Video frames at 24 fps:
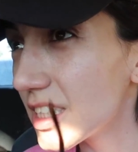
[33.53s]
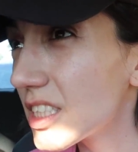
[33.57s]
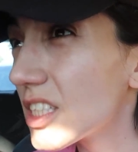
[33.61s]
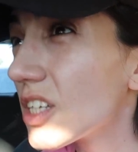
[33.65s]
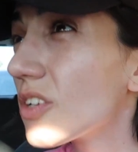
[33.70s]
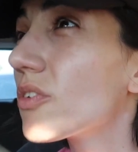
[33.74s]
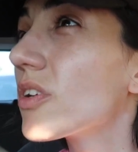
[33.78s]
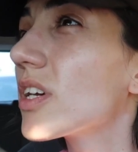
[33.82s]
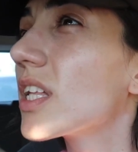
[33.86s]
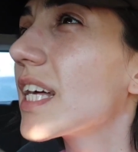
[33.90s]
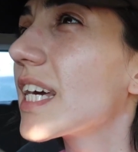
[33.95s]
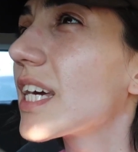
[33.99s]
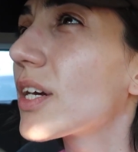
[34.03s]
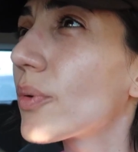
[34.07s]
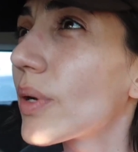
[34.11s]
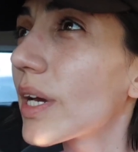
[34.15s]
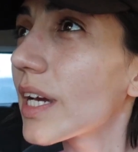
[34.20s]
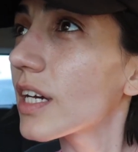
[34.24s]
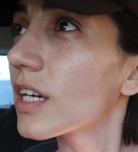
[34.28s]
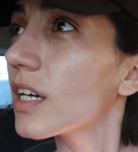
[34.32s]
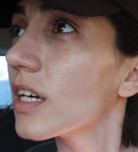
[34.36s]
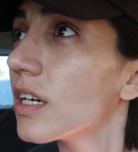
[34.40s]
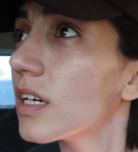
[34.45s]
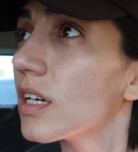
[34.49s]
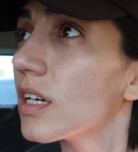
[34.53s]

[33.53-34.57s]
So really quick,